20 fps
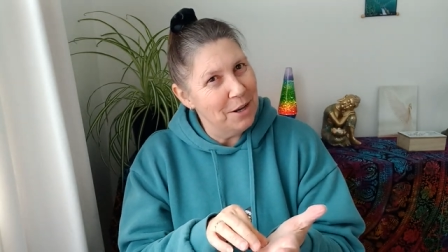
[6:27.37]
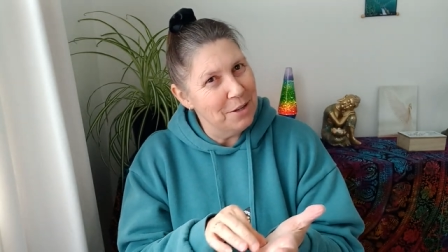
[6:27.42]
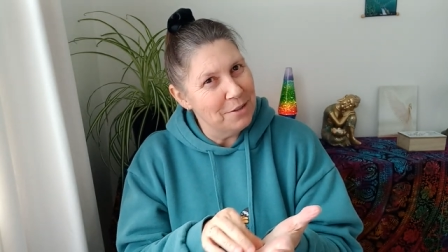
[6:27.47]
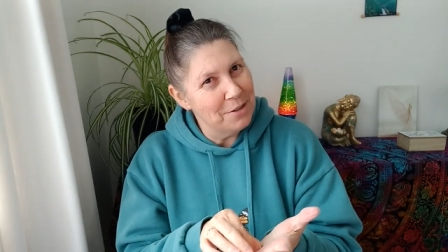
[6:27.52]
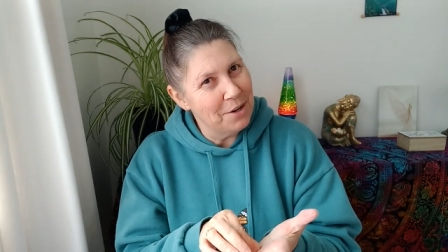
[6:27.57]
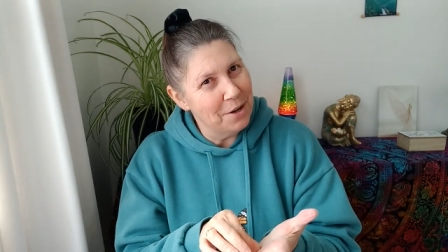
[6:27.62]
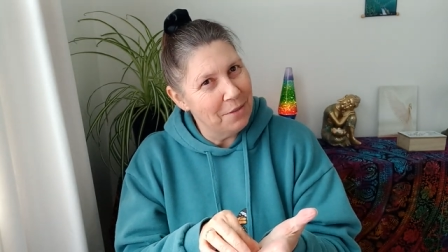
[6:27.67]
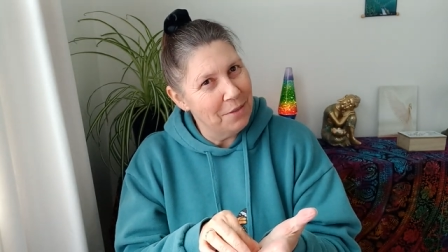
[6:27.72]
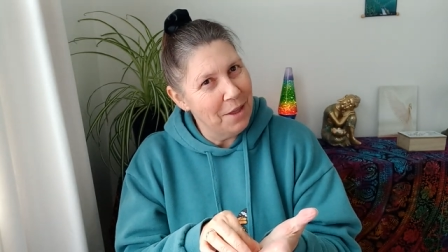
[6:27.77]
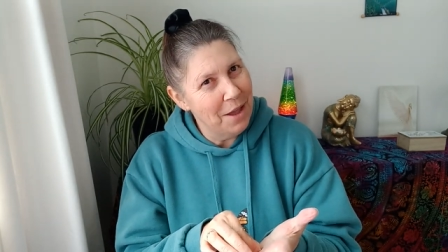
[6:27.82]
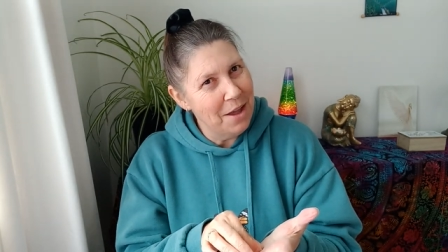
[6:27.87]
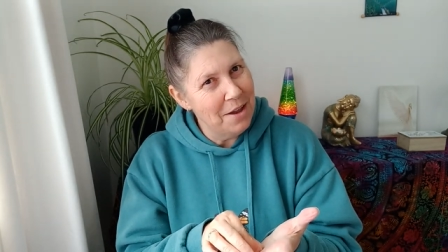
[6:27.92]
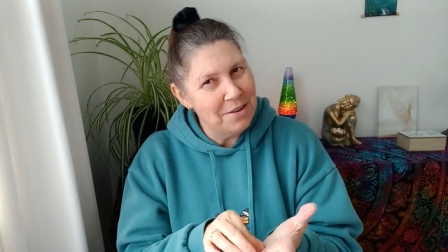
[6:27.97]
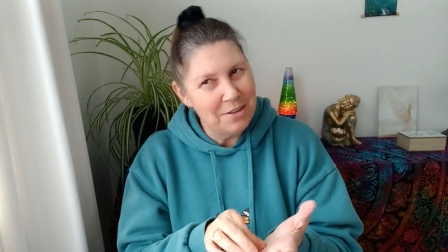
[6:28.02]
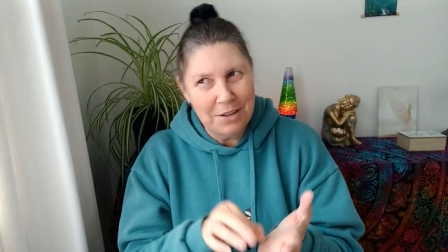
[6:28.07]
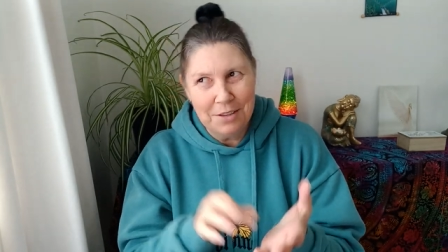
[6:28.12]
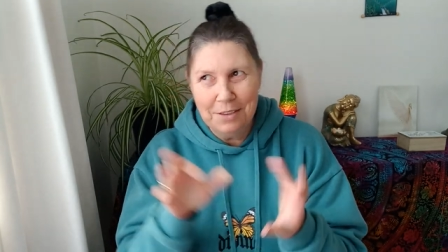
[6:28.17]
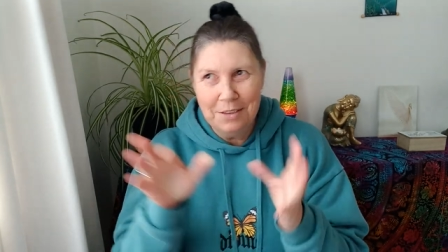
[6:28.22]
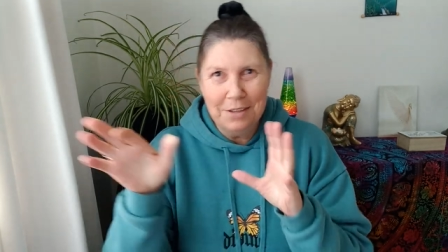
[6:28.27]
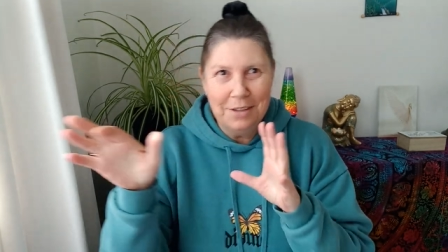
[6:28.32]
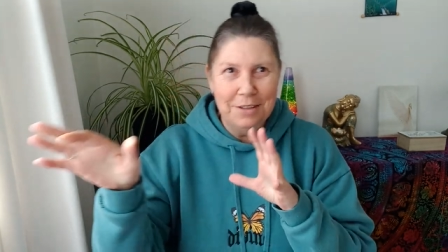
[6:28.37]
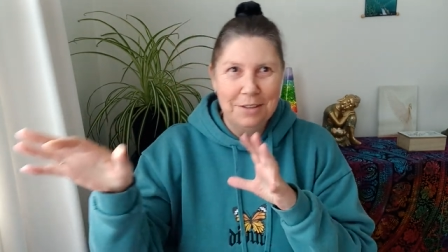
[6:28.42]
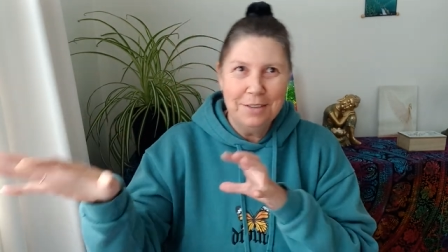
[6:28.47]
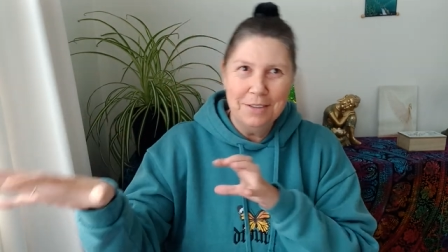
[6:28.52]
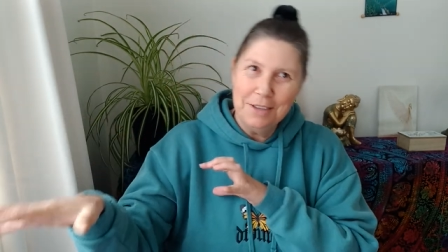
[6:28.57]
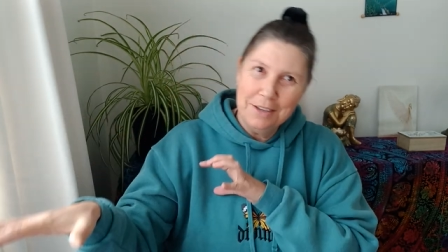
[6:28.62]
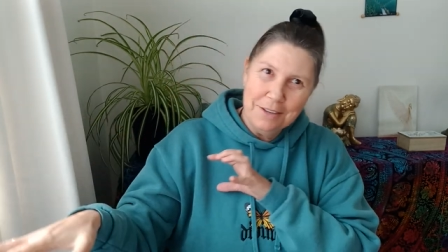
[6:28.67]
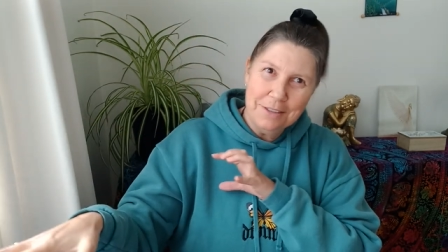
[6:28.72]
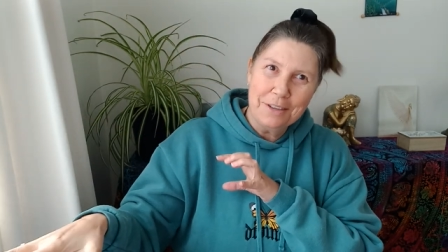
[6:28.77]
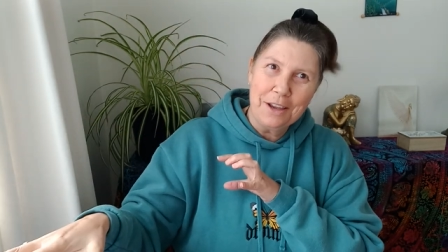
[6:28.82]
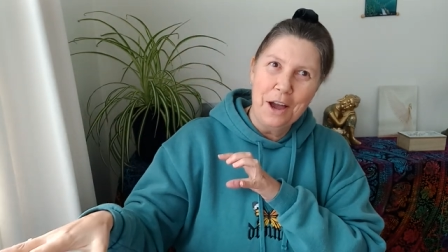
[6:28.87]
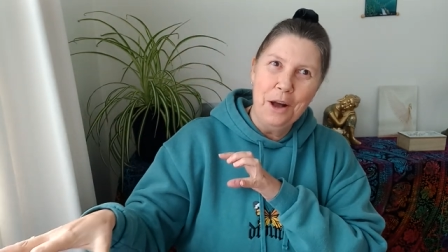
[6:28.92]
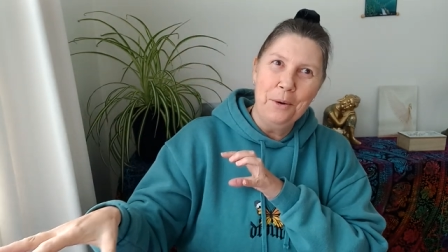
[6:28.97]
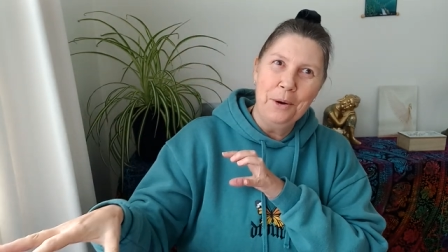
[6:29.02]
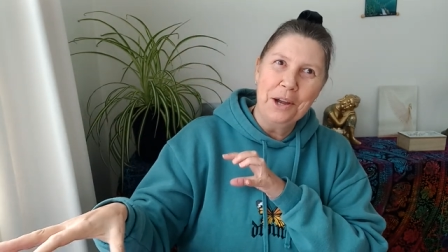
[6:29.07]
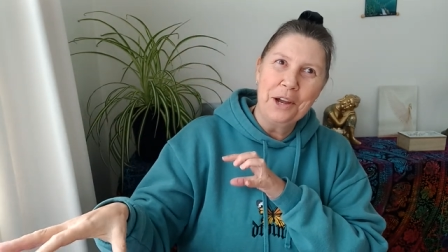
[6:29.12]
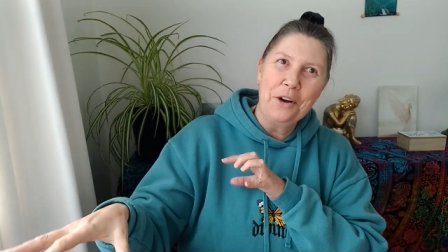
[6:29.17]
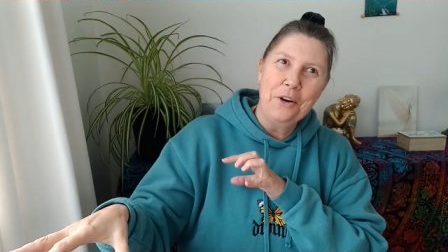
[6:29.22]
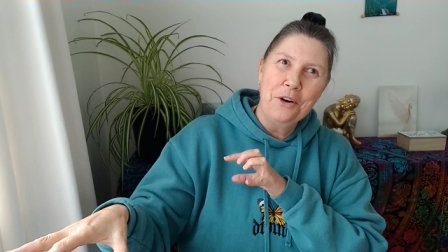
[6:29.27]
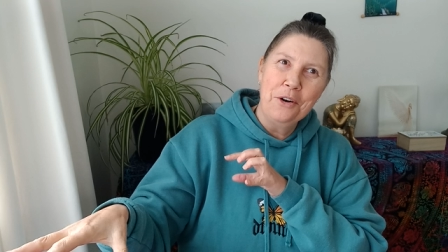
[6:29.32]
has done that and there's this
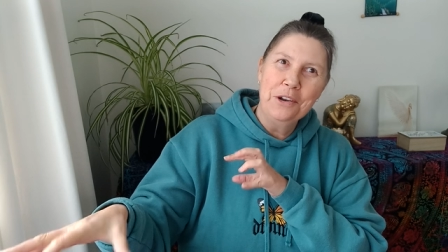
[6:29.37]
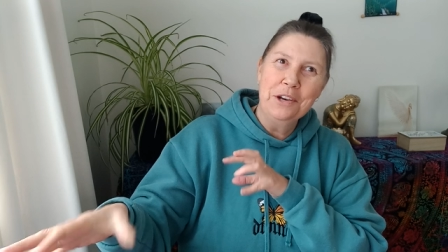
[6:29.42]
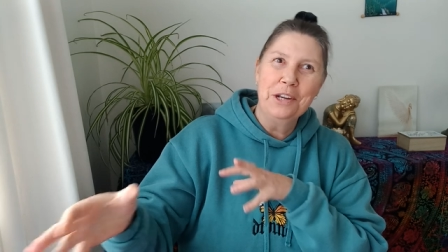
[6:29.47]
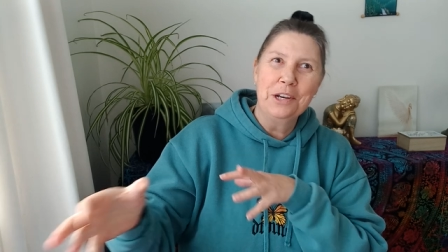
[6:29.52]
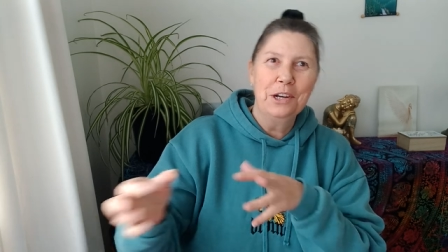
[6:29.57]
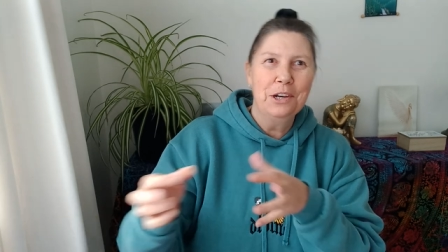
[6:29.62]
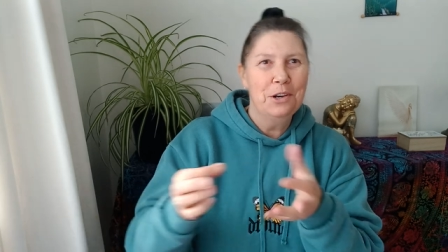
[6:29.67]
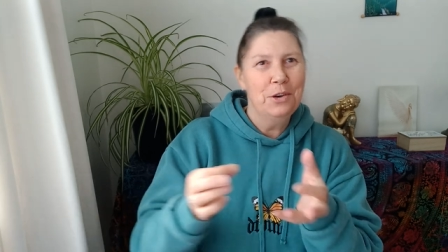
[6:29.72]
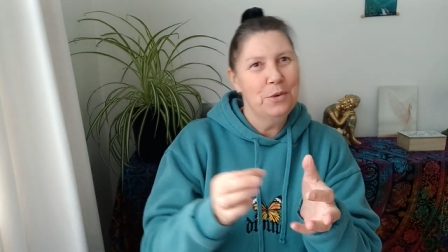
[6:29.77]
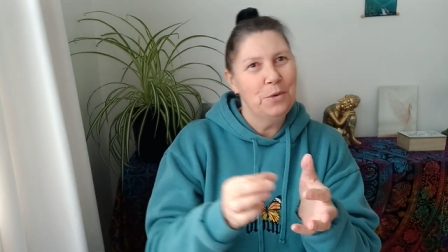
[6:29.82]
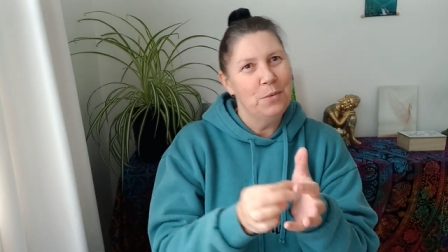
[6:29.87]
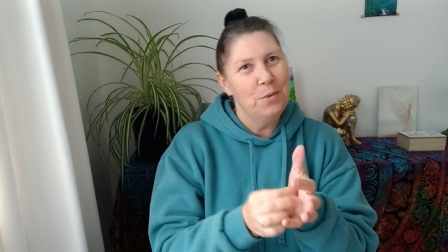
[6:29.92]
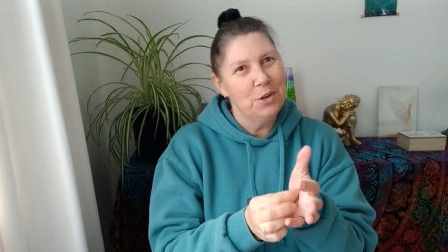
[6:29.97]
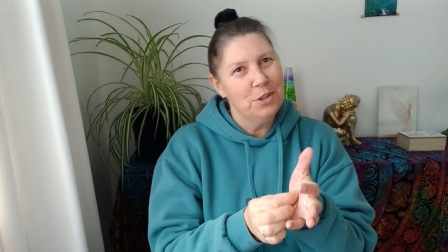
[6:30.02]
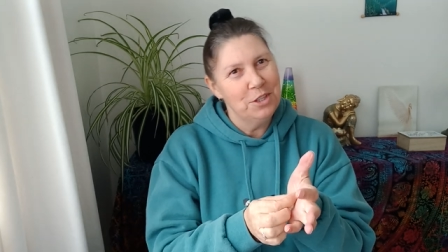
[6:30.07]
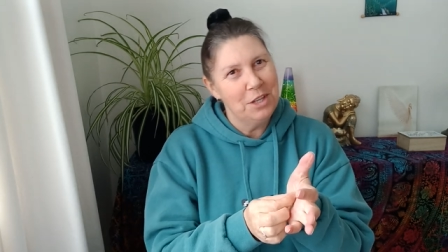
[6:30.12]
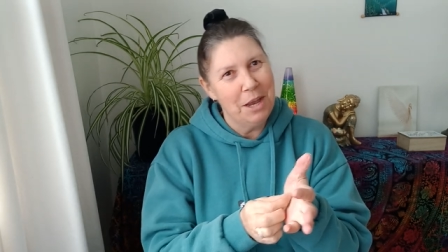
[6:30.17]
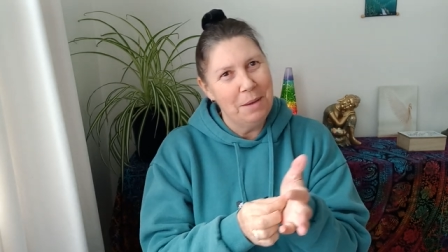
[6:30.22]
going on and look what's